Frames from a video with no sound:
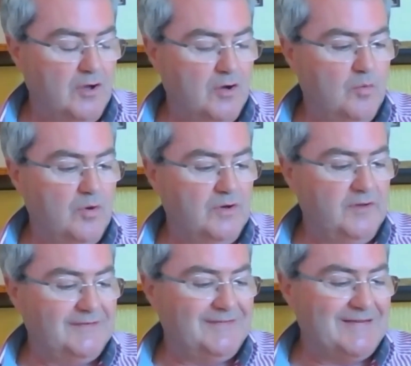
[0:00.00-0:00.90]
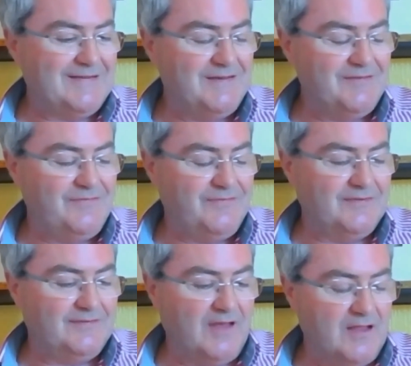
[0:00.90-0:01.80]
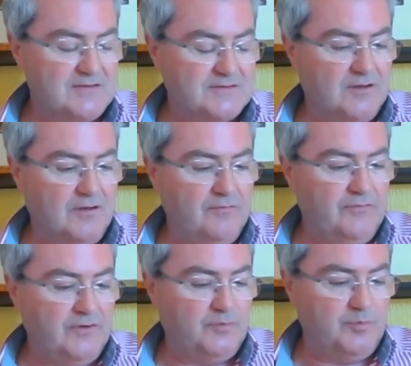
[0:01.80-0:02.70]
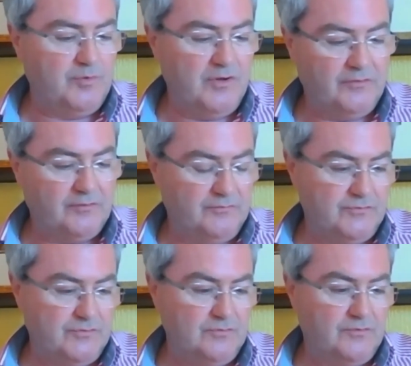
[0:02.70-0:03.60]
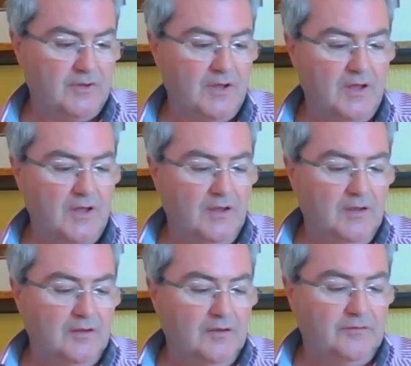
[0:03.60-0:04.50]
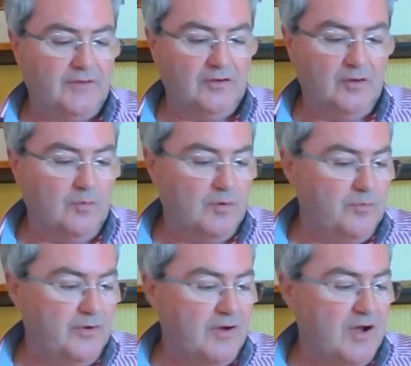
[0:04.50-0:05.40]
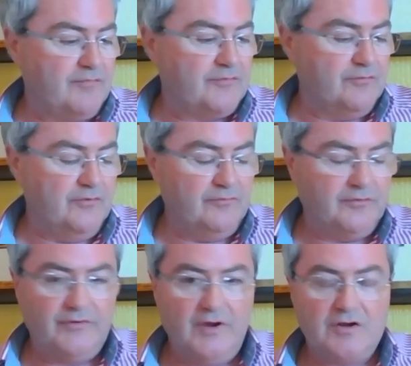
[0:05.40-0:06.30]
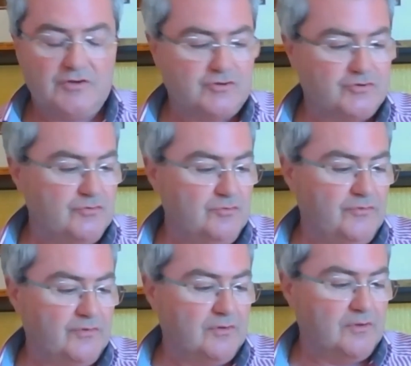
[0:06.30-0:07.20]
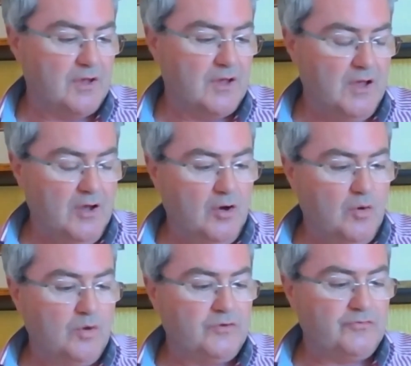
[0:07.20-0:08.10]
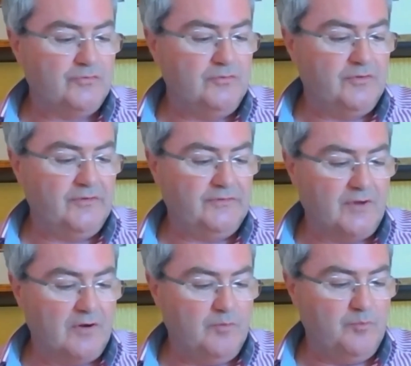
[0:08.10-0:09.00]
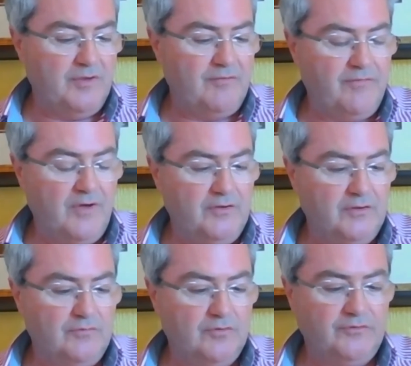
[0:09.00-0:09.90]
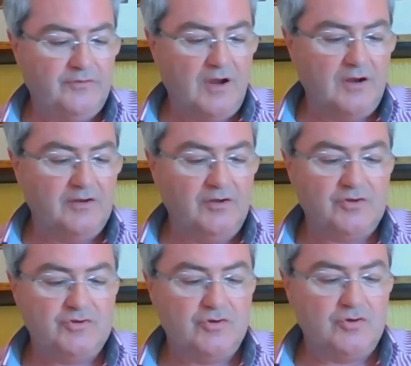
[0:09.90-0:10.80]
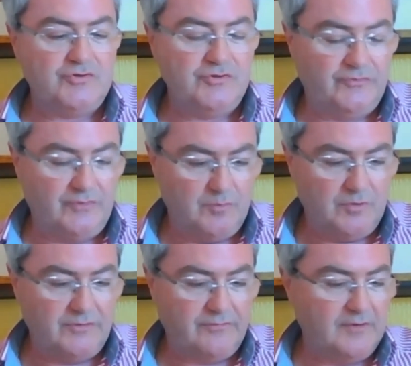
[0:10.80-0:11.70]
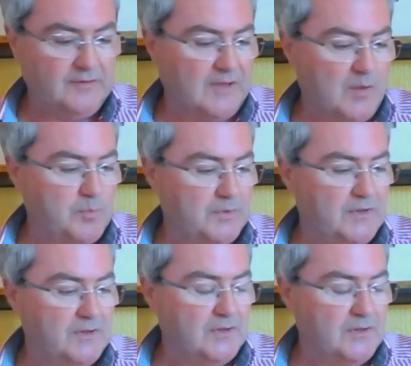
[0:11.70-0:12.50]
What is it that gives the sense of the experience of truth? Is that not what we're after in research, truth? What truth is there in being fond of Husserl and not Georgie so much, for example?